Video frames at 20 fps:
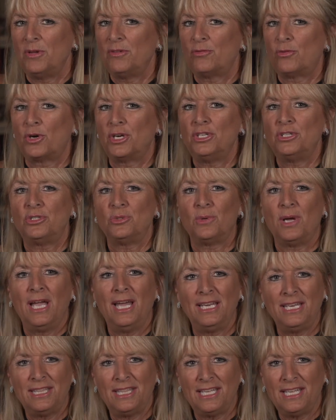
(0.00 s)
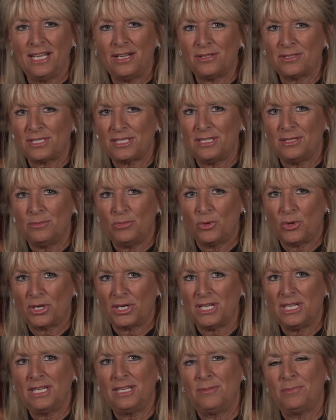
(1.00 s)
before you do anything else in the
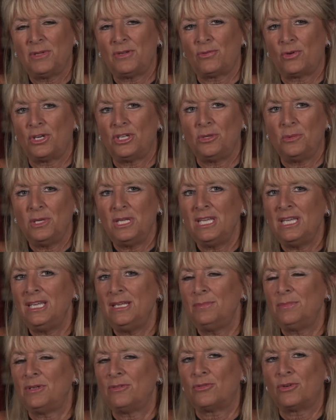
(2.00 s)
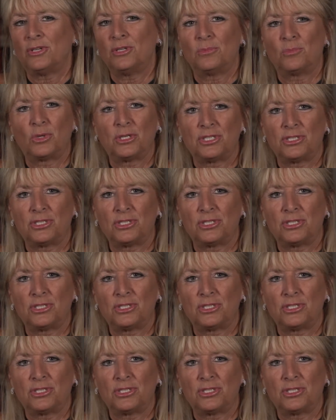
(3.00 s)
morning, before you eat, before you mm.